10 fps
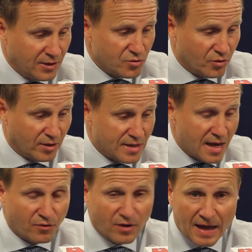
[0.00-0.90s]
you can
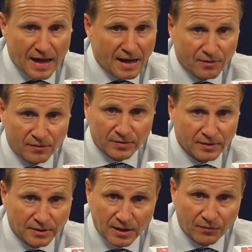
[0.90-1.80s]
never have
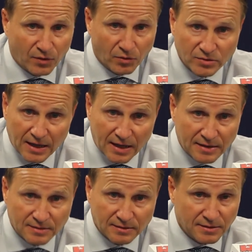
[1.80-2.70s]
enough of those
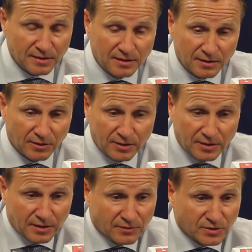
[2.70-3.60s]
guys, and he
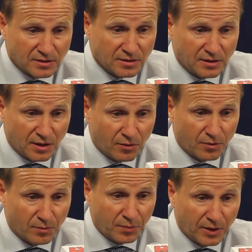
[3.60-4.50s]
gives us
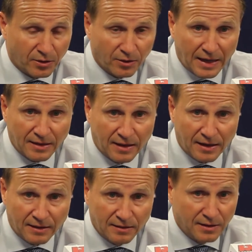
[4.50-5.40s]
another player like
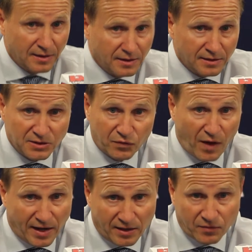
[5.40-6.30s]
that. He's
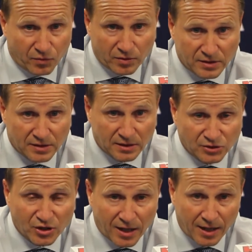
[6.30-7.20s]
fighting for a
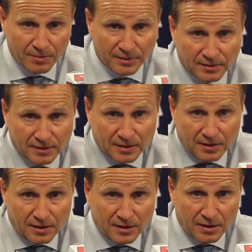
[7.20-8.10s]
job, and
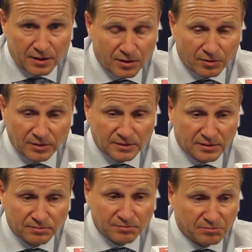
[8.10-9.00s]

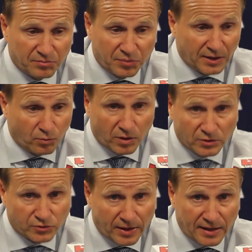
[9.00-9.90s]
he's played well
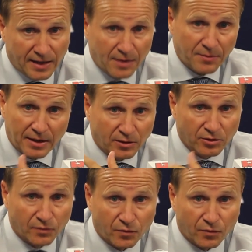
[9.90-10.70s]
in training camp, he had a good